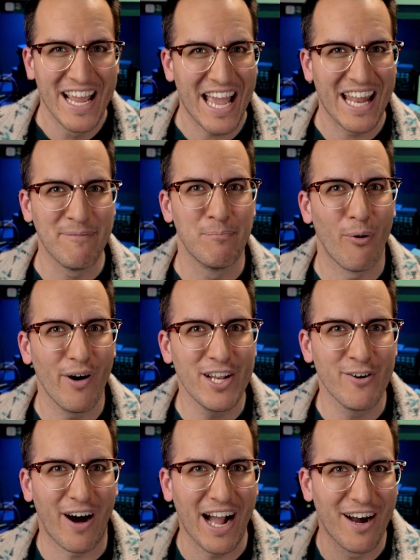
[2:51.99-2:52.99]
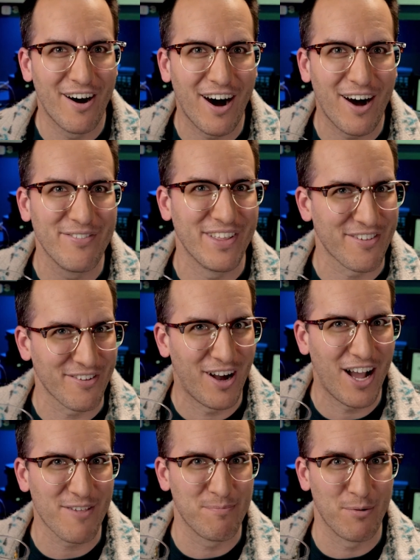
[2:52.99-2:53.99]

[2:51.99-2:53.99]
And boy, do I love this Lost